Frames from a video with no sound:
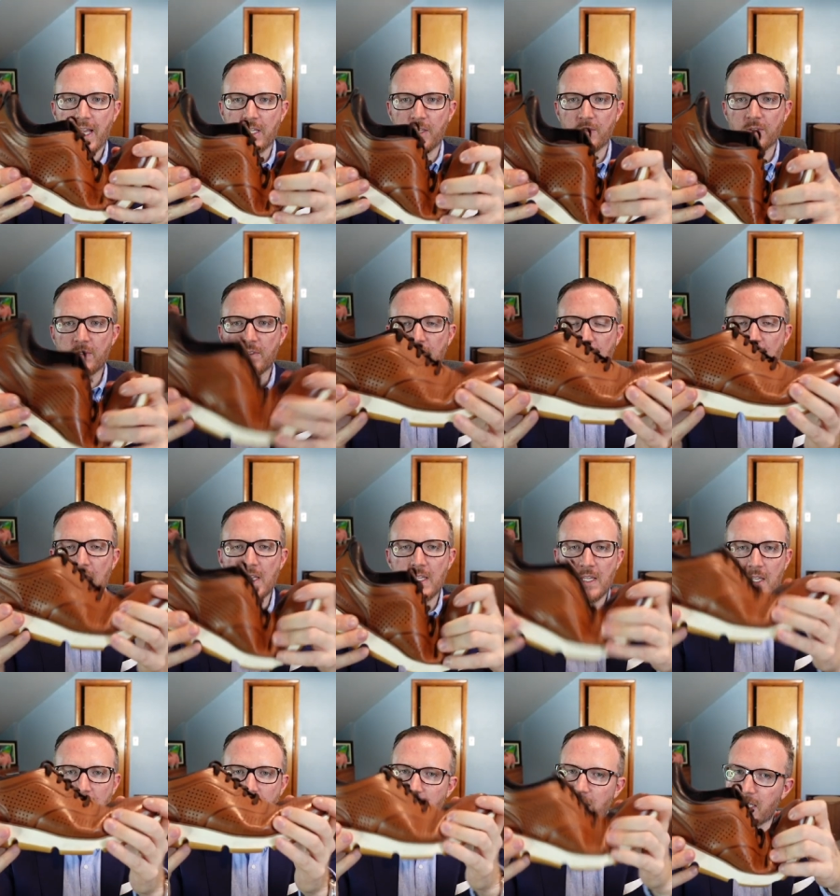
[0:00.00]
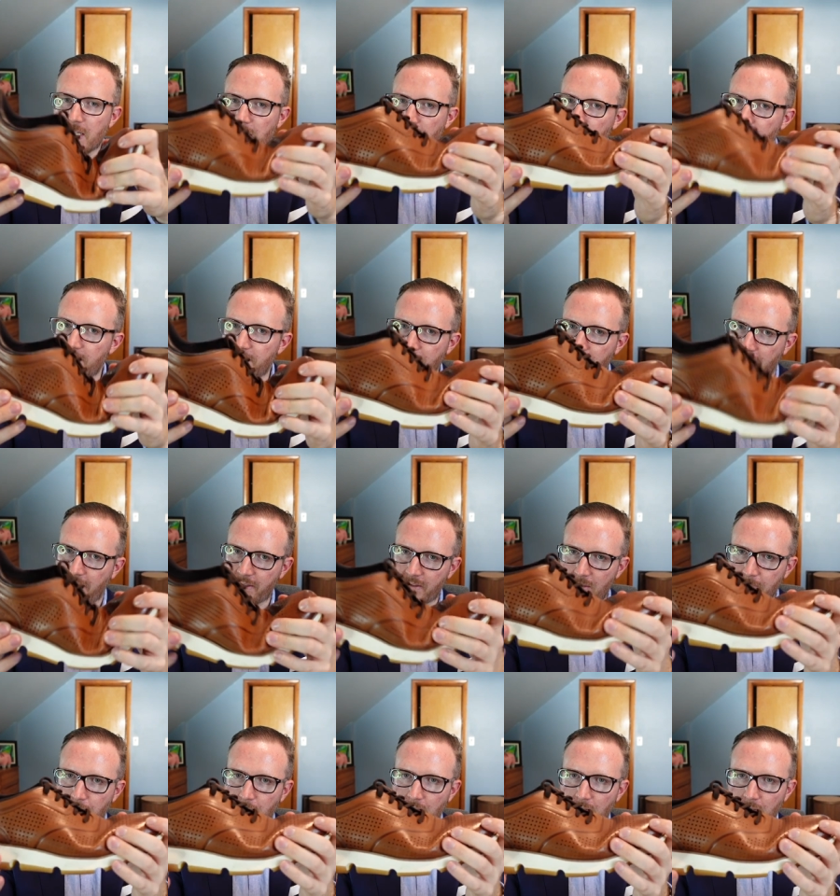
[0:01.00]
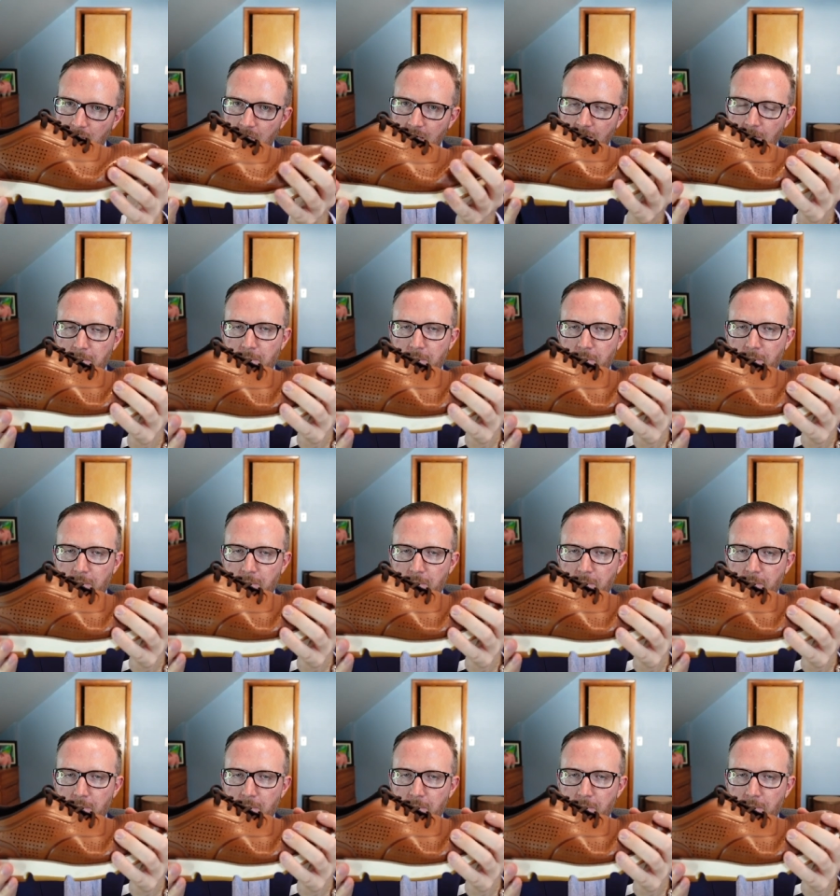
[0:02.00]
And you see, it is flexible,